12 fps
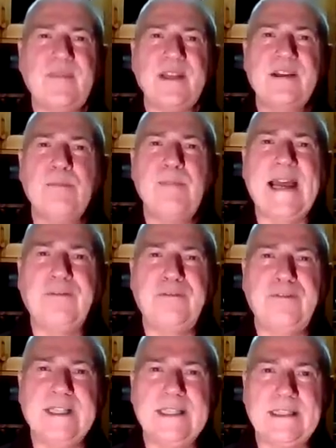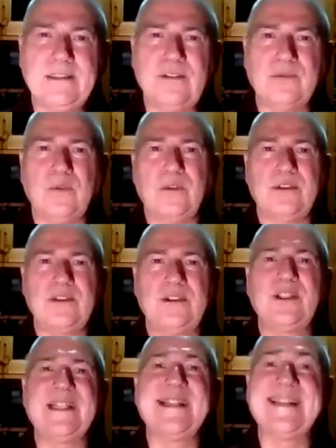you know, bad feelings towards
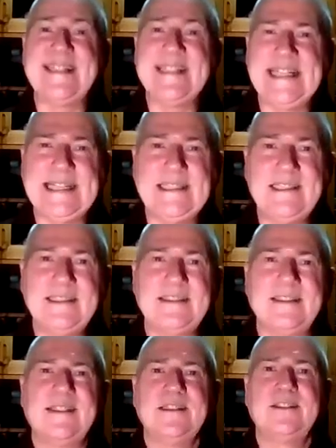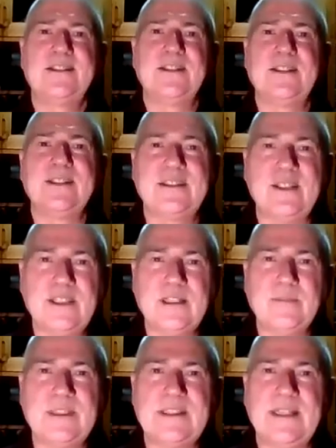certain things, certain
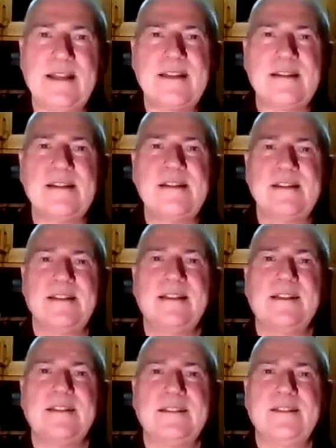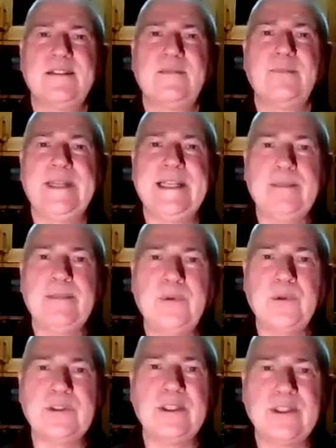circumstances, certain
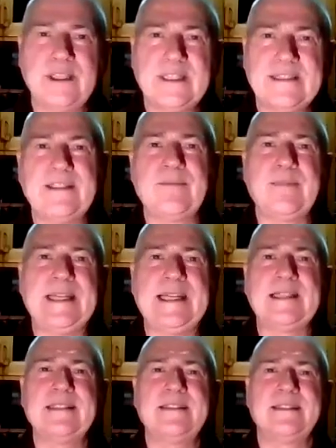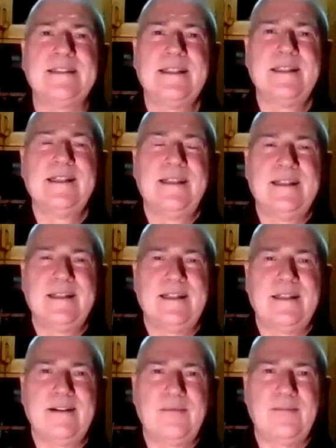people, certain living beings.
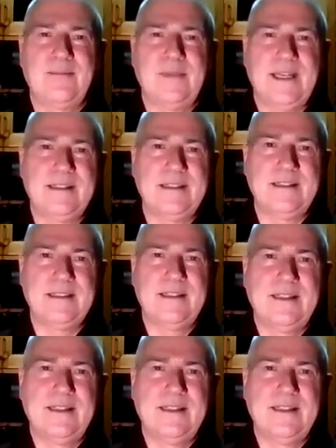And